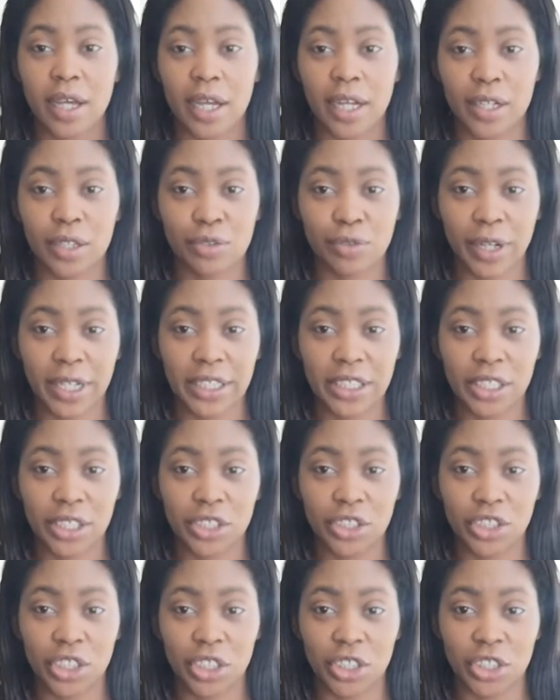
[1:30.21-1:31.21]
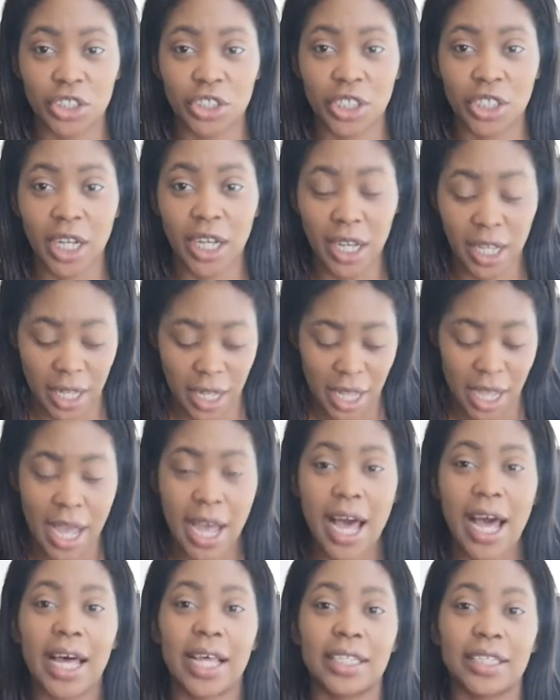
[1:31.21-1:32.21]
grated ginger,
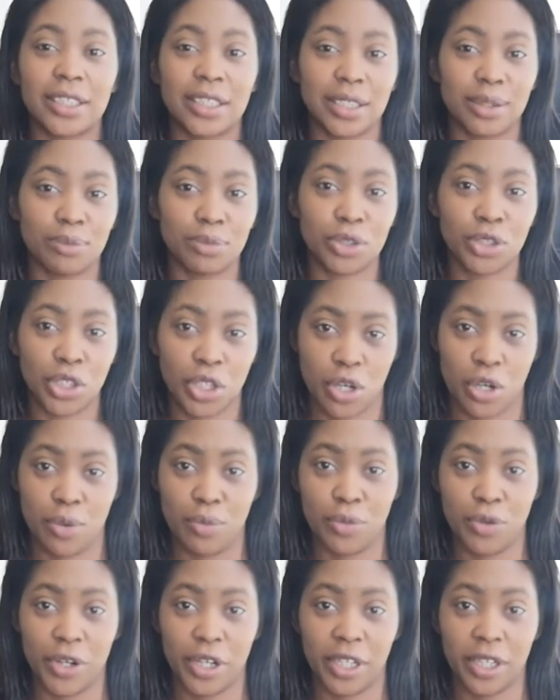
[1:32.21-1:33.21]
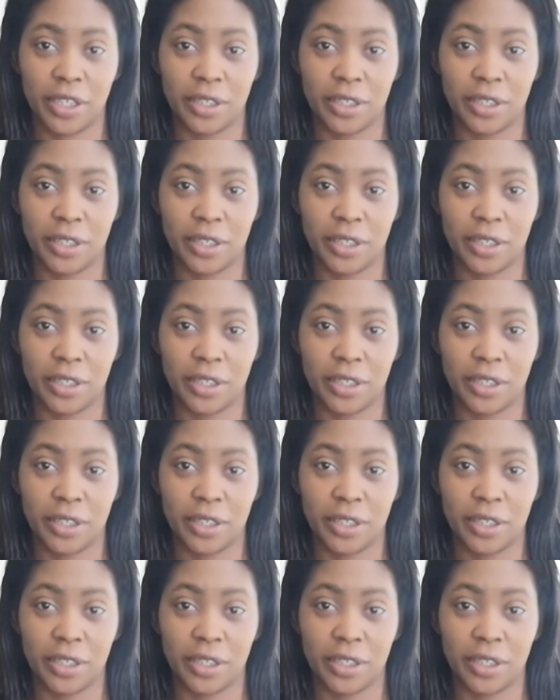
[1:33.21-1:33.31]
and some turmeric.